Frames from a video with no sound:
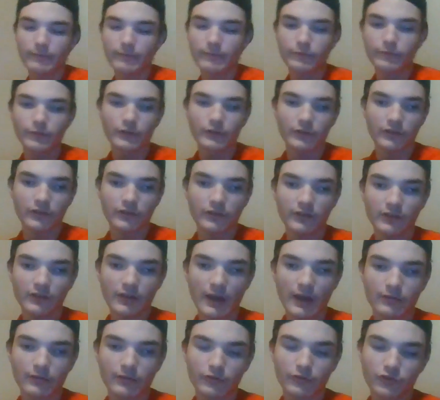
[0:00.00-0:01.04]
and first
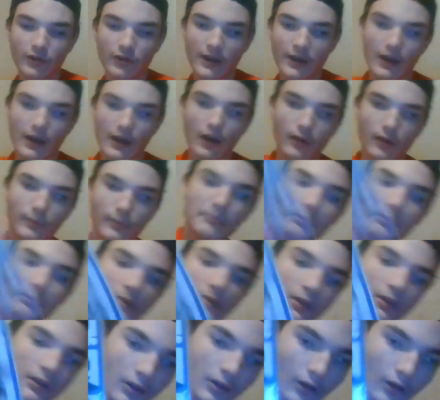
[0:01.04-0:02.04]
soundtrack album,